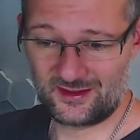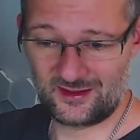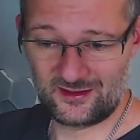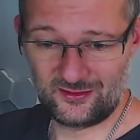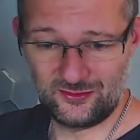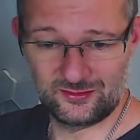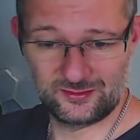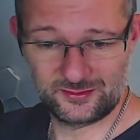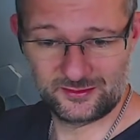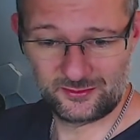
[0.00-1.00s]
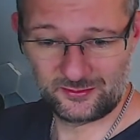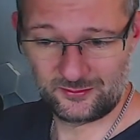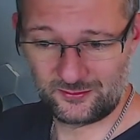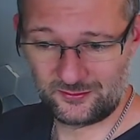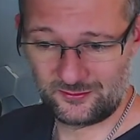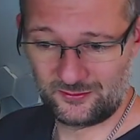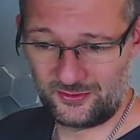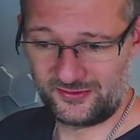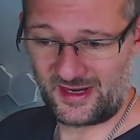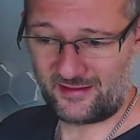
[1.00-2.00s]
Oh, wonder
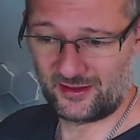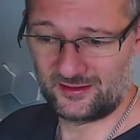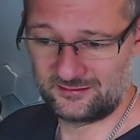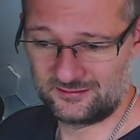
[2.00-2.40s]
what's an error.